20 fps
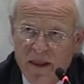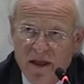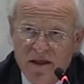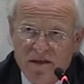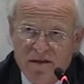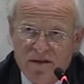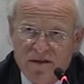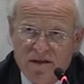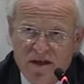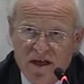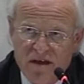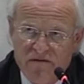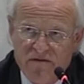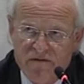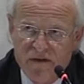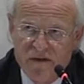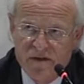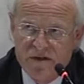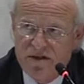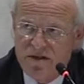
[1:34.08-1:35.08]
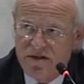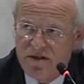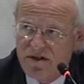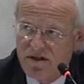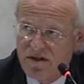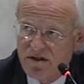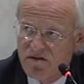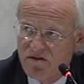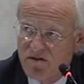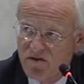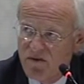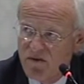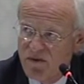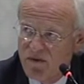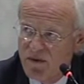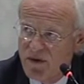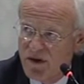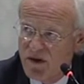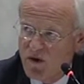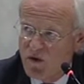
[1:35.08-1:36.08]
its efforts to
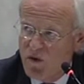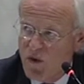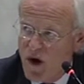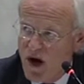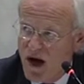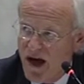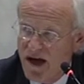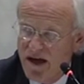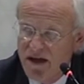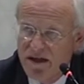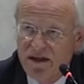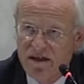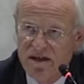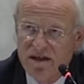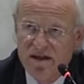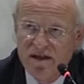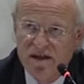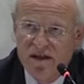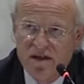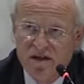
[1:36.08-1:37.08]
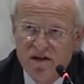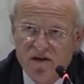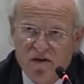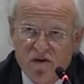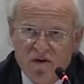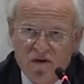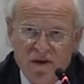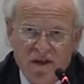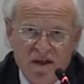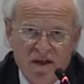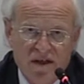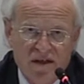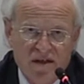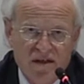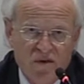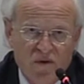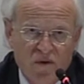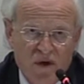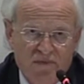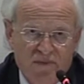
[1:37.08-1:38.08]
acquire
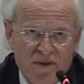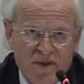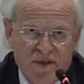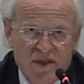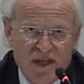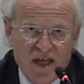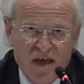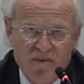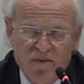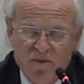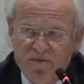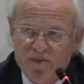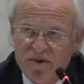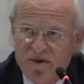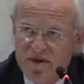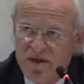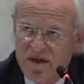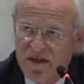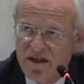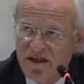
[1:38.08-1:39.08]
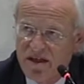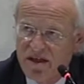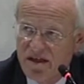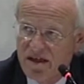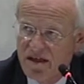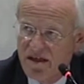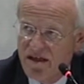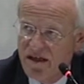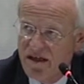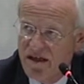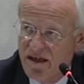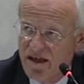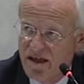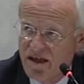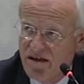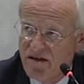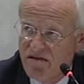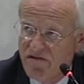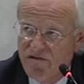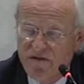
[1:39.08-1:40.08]
nuclear weapons capability
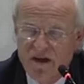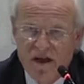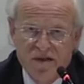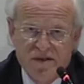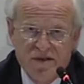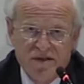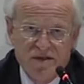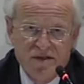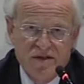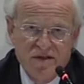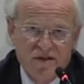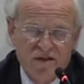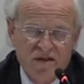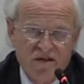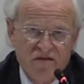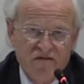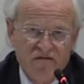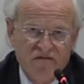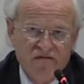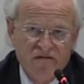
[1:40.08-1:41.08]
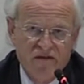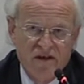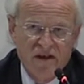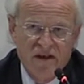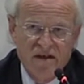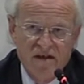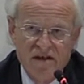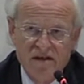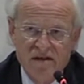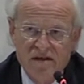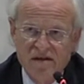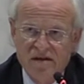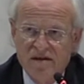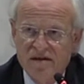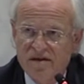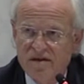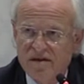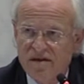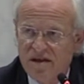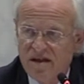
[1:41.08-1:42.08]
in the face of
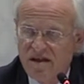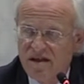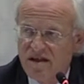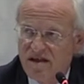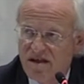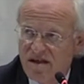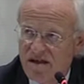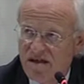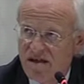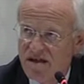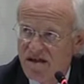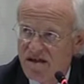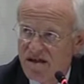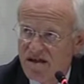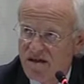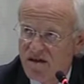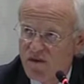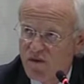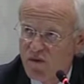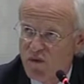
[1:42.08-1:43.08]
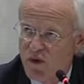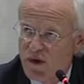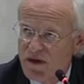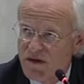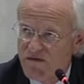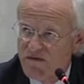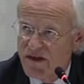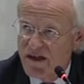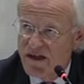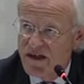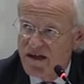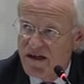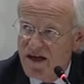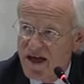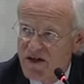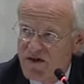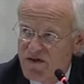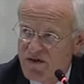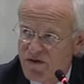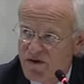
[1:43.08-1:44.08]
the will of the
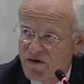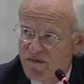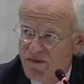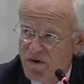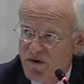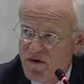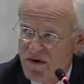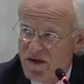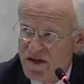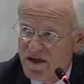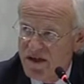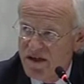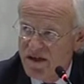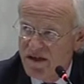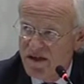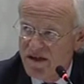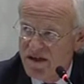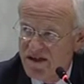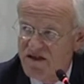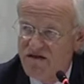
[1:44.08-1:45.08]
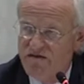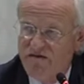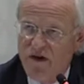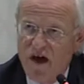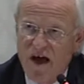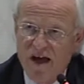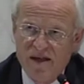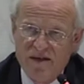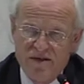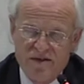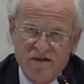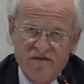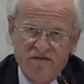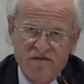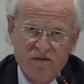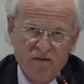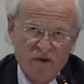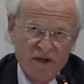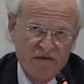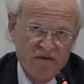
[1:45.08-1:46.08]
international community, in defiance
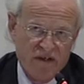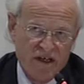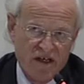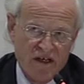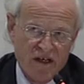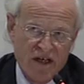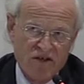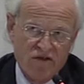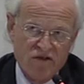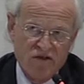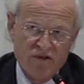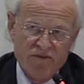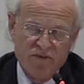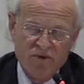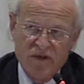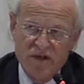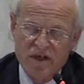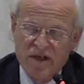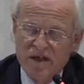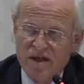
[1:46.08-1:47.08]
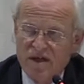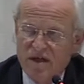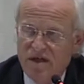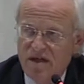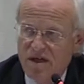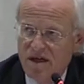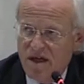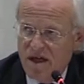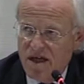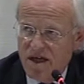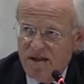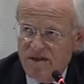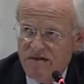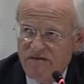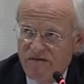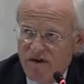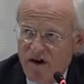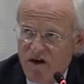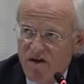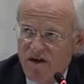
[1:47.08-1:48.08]
of the will of the international community, is a
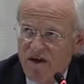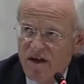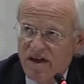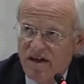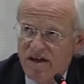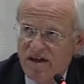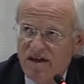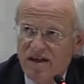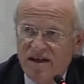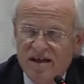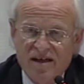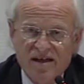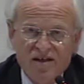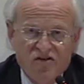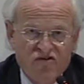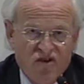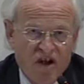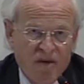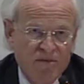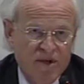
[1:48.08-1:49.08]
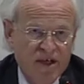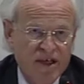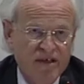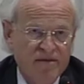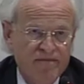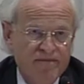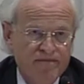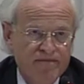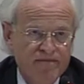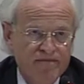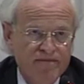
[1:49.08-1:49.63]
very troubling